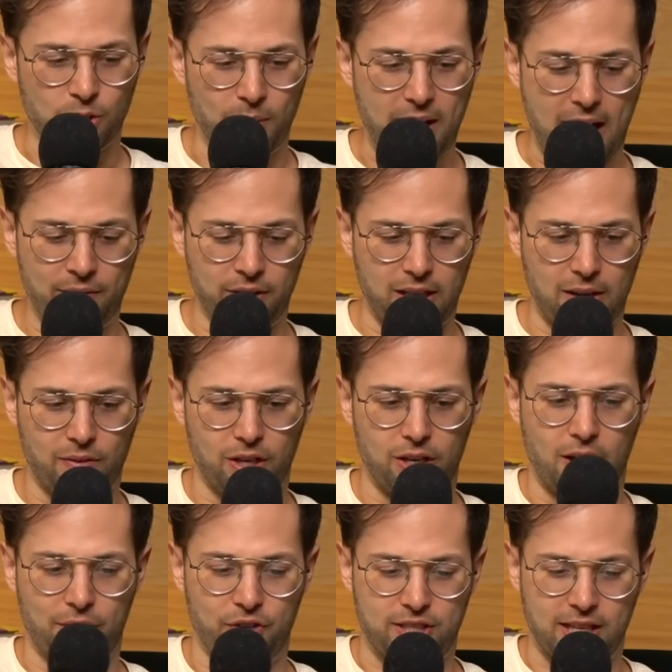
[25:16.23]
So we haven't given
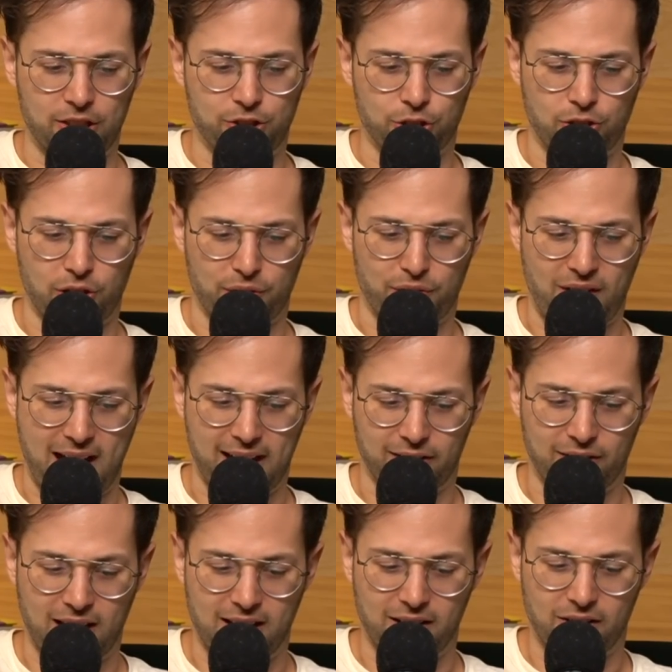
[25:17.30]
enough attention to the
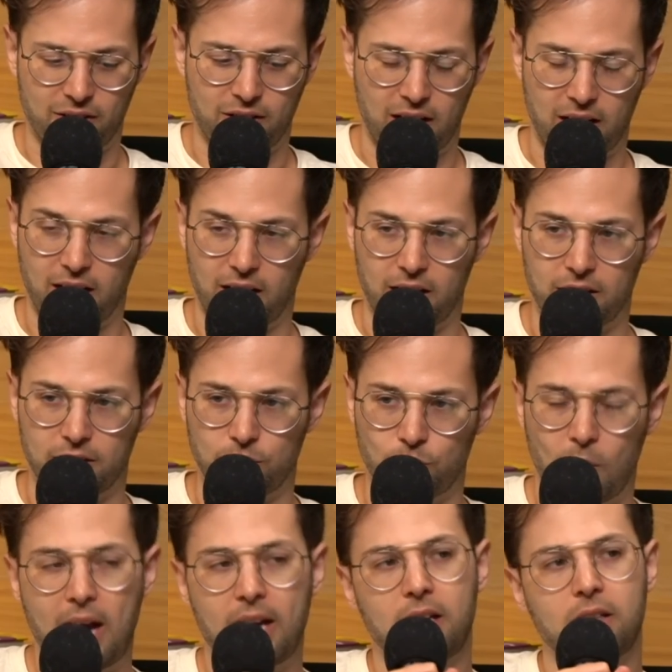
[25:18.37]
fact that
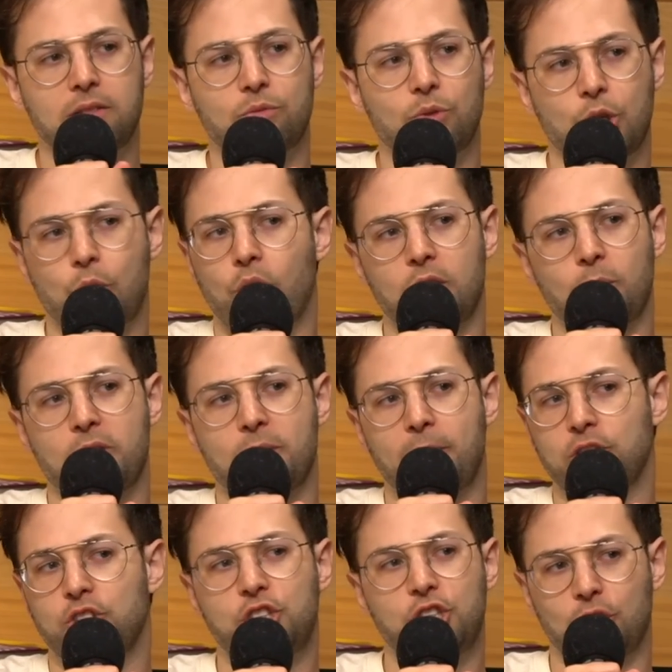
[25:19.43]
Ryan recorded with a
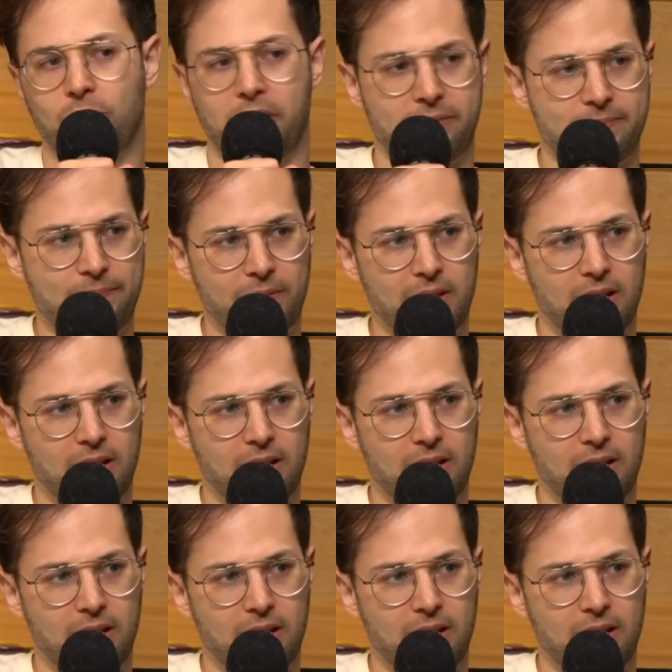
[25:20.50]
bunch of children.